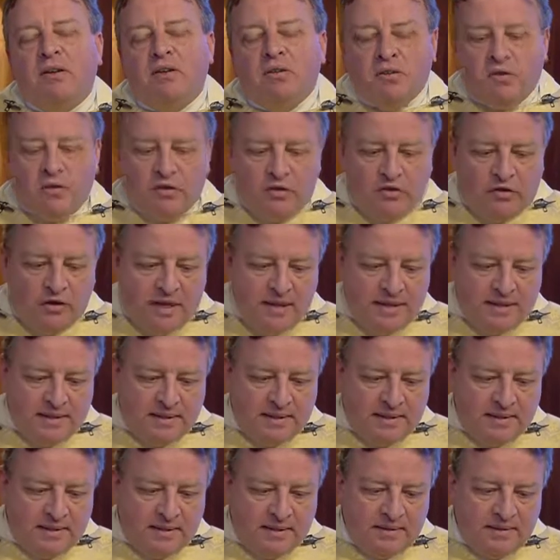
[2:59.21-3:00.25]
to Jesus.
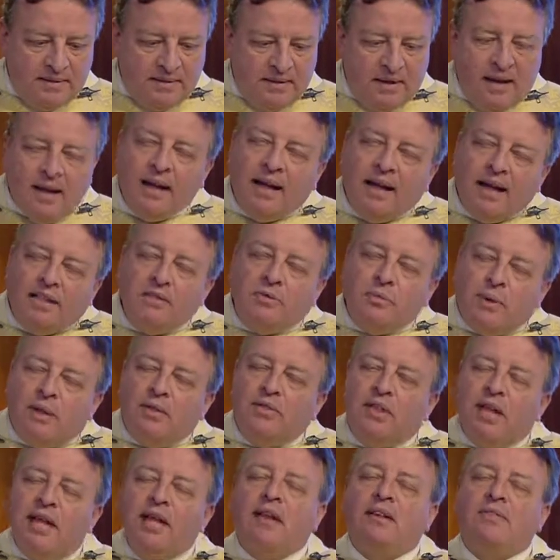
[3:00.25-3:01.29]
As we
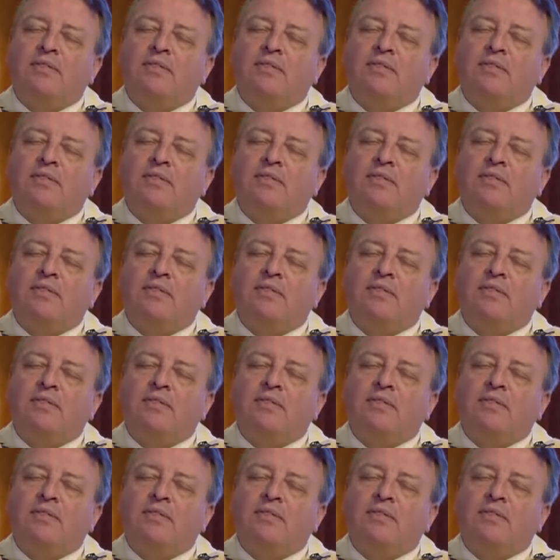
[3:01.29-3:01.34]
think of